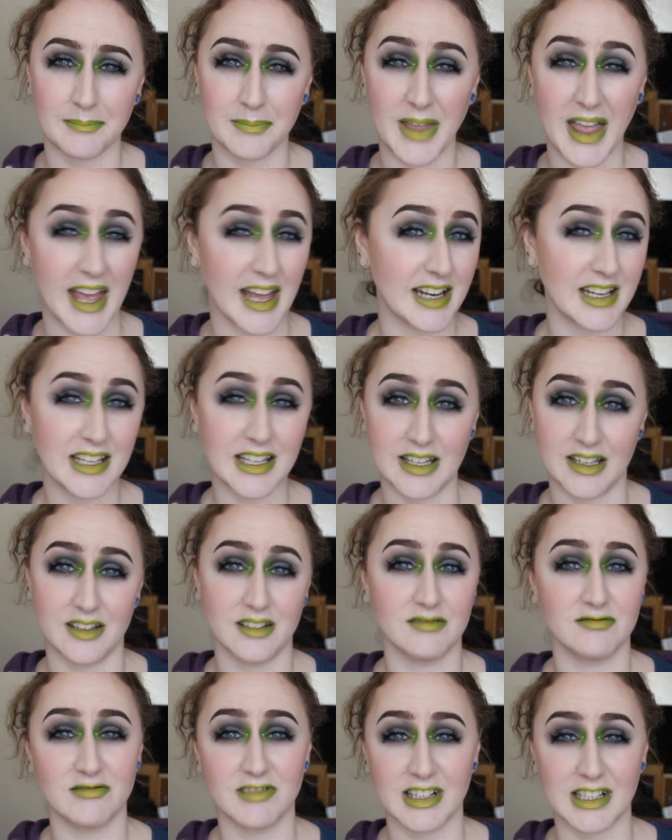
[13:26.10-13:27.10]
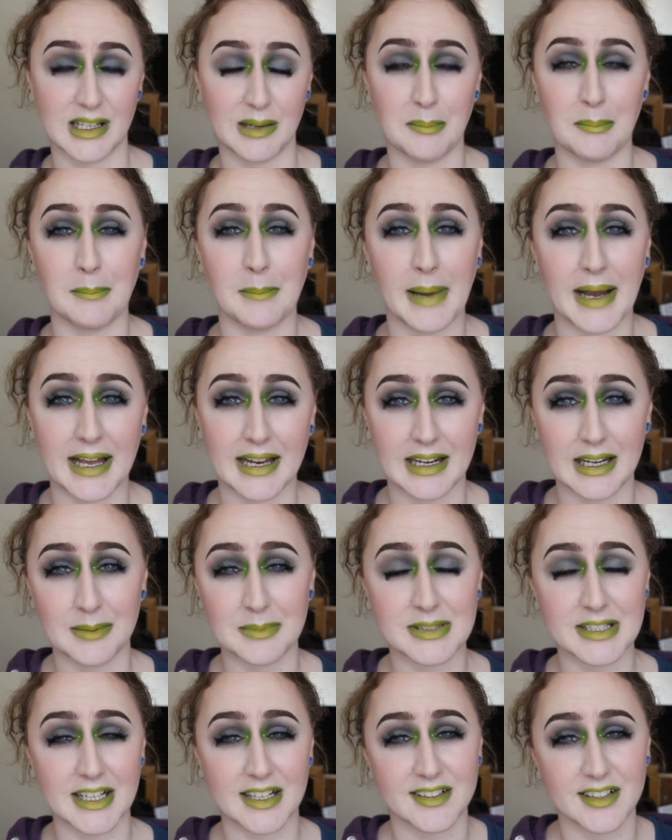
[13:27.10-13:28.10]
any really matte
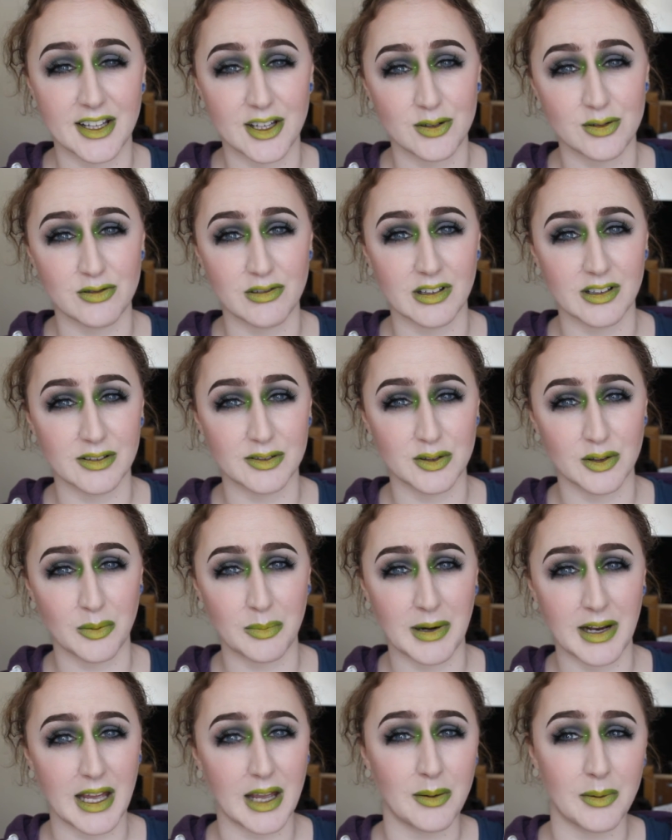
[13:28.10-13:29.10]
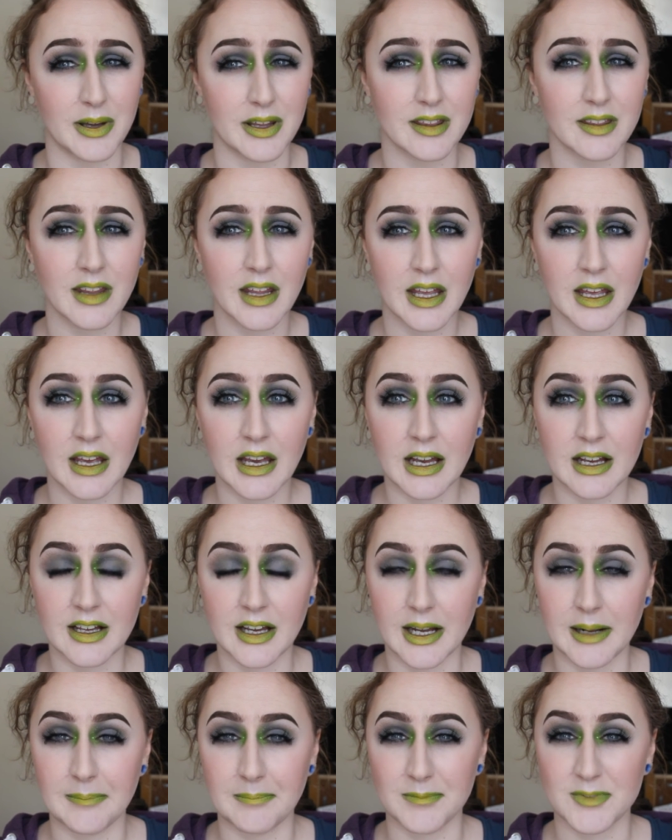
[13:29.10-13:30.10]
lipsticks that you struggle to apply with,
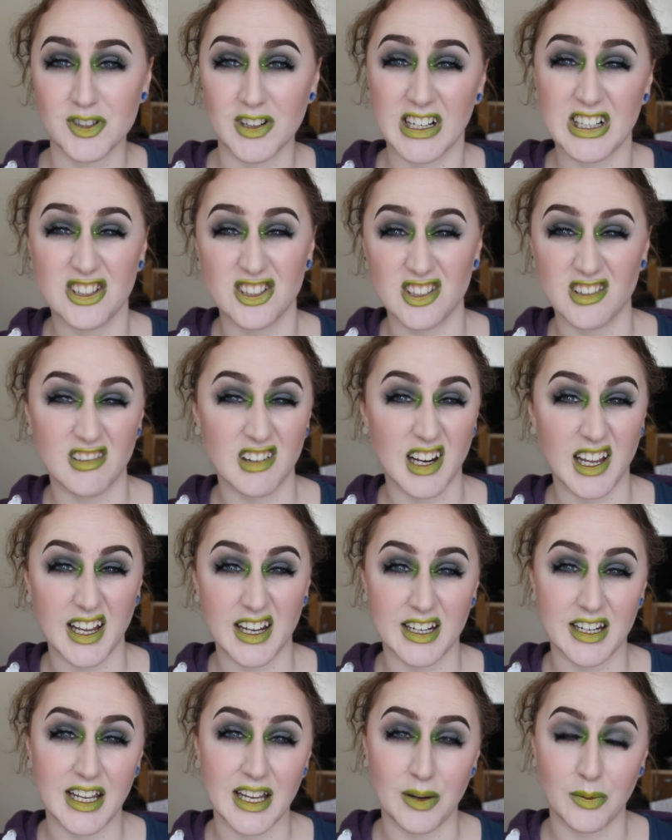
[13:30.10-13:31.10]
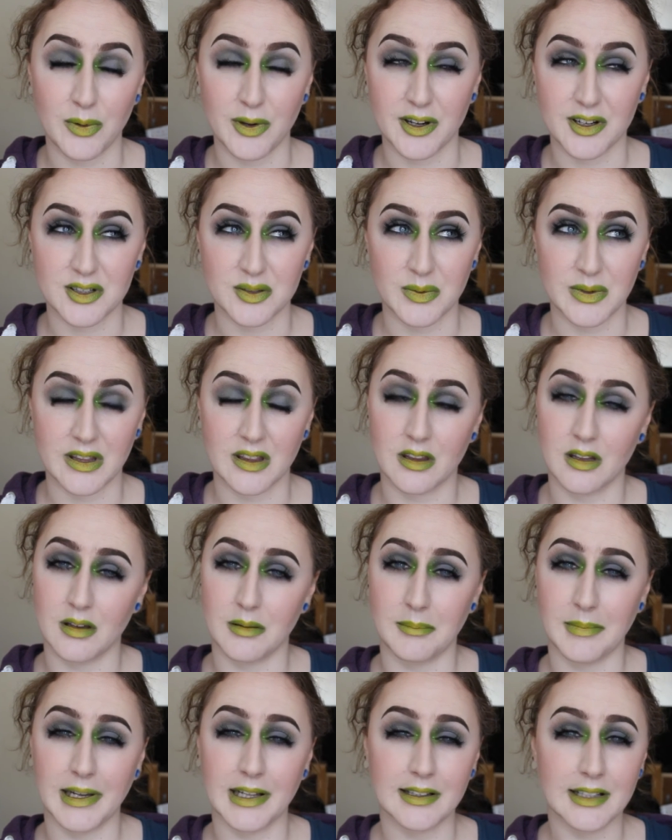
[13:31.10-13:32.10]
try Duraline. It works with the
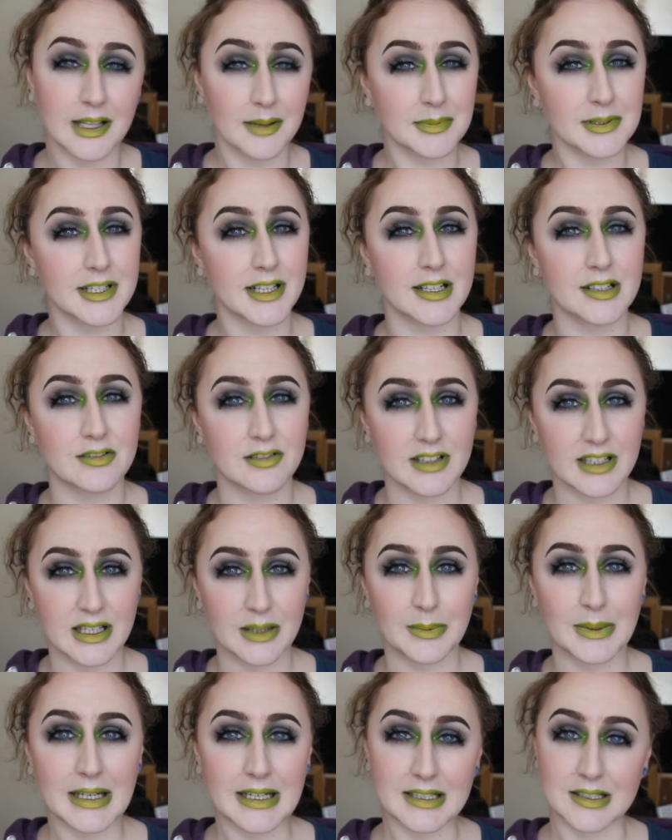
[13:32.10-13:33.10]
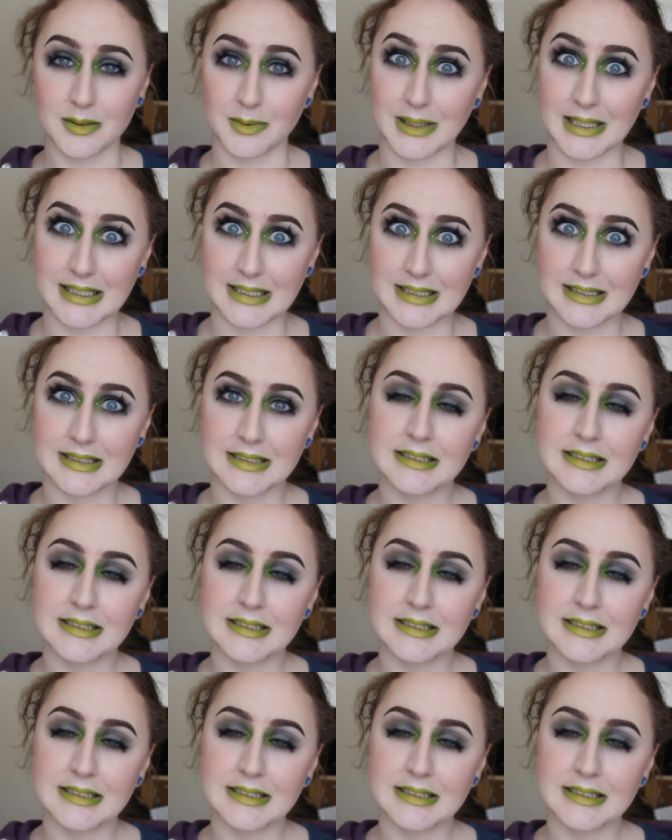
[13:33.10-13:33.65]
melt lipsticks really well as well.